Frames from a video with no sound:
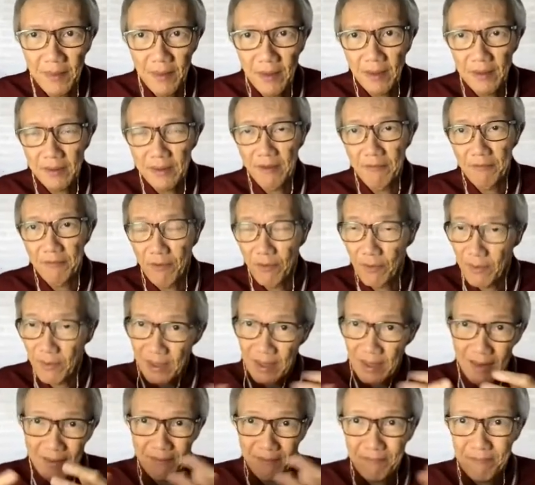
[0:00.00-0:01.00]
Therefore,
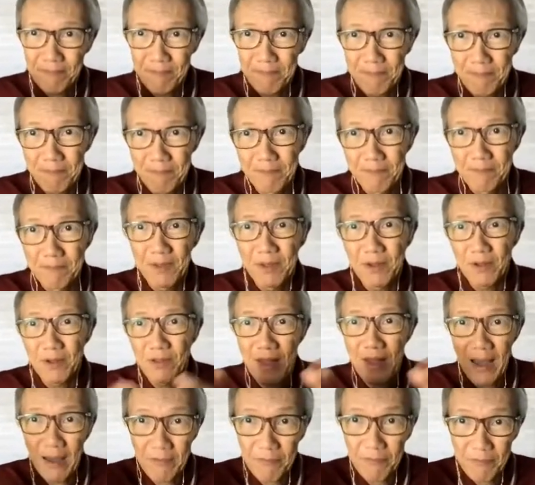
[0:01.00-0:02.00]
because
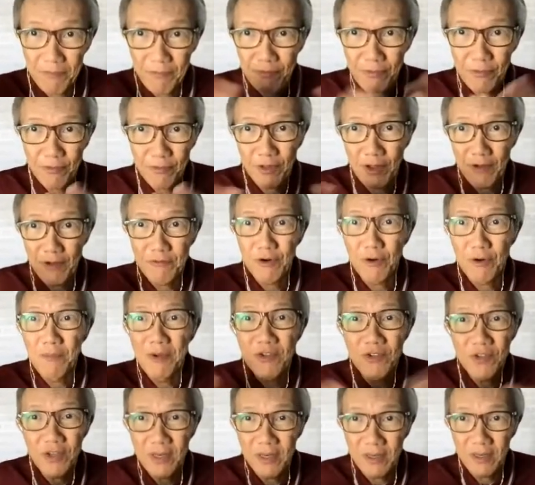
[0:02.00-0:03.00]
there are several
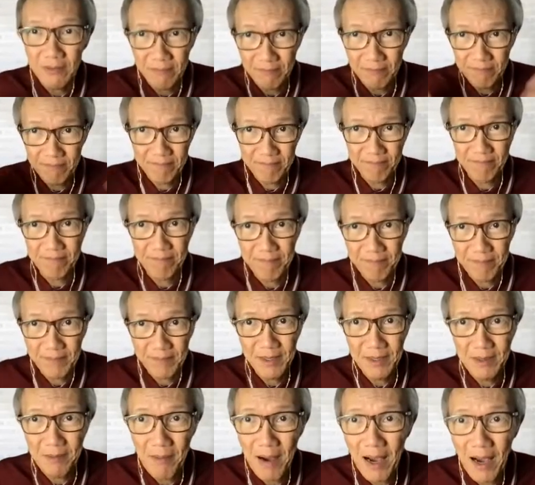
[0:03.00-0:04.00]
machines in
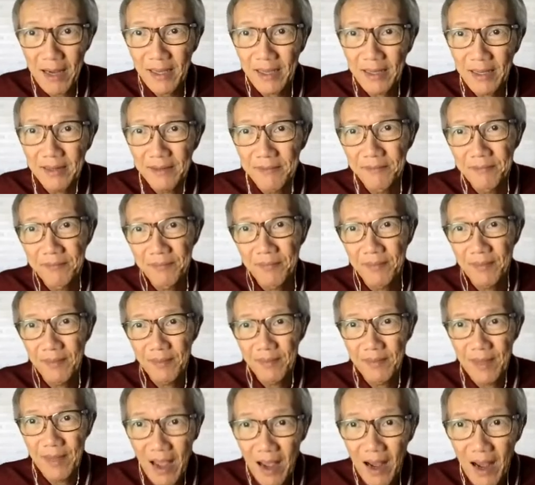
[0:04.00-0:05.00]
the market,
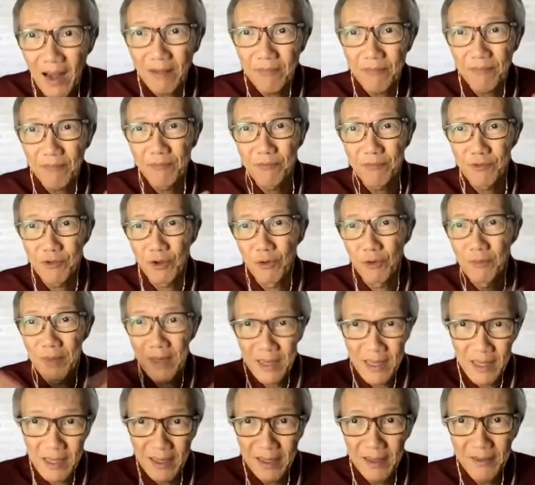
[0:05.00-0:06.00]
there are so
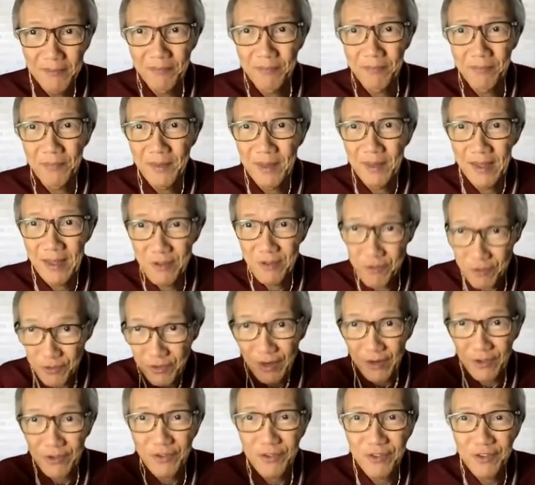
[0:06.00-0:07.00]
many
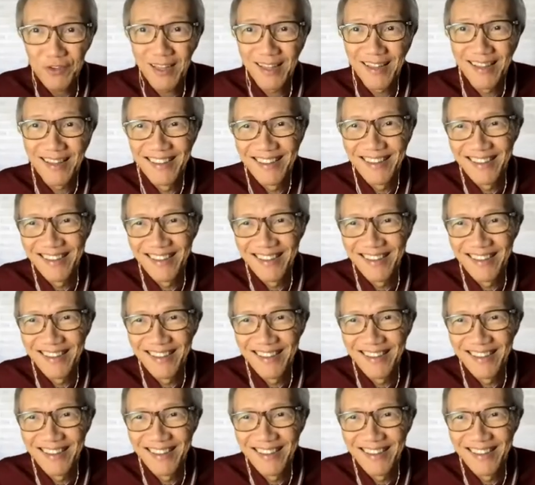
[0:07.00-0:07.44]
instruction sets.